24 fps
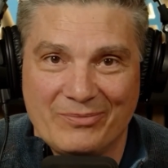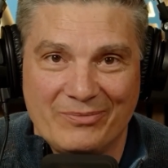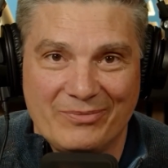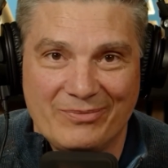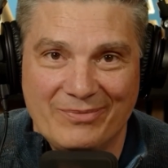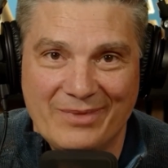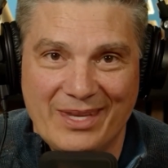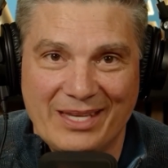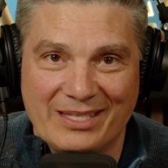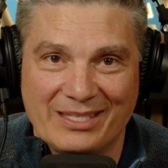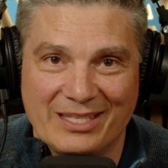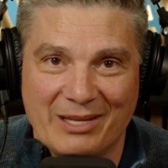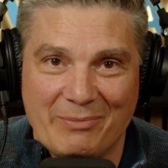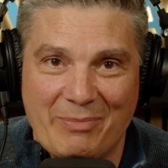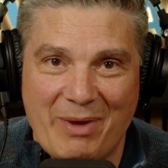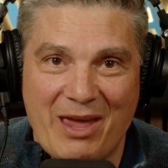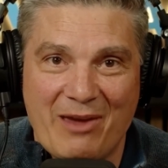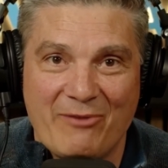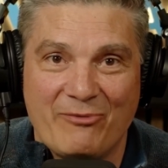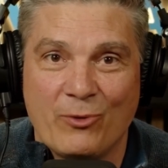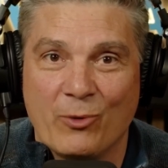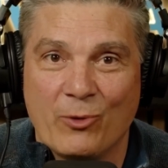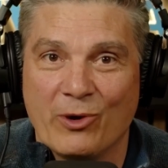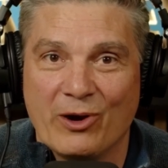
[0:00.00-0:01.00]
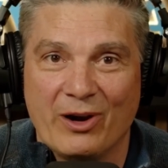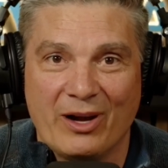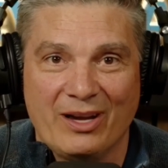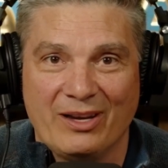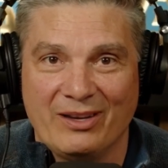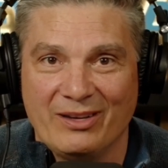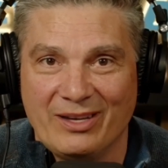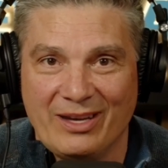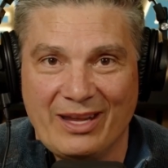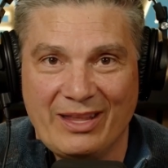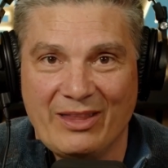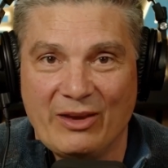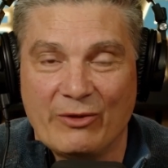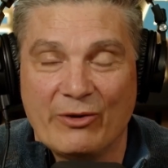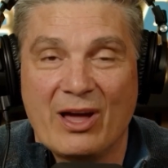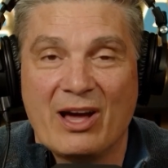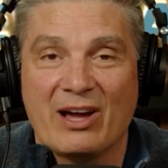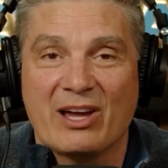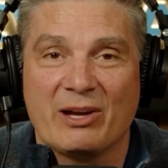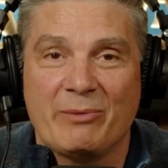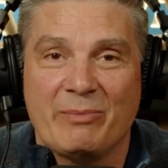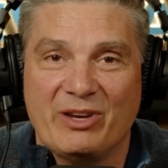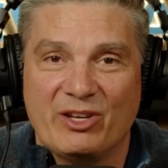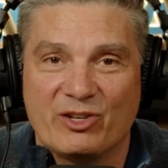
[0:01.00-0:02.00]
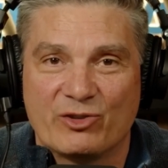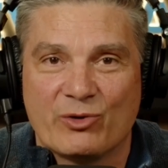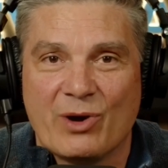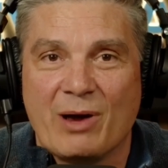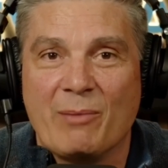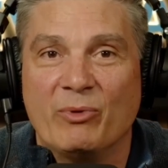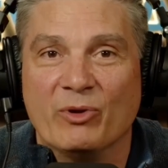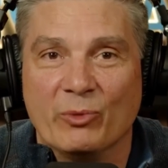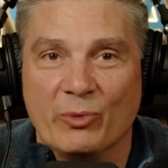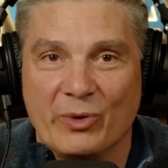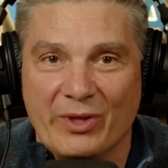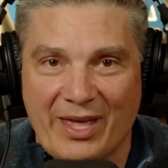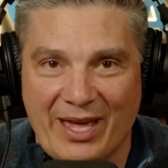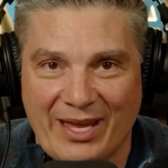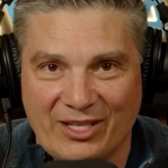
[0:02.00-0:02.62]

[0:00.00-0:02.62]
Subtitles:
easily pay for it, and they're not going to be troubled with that.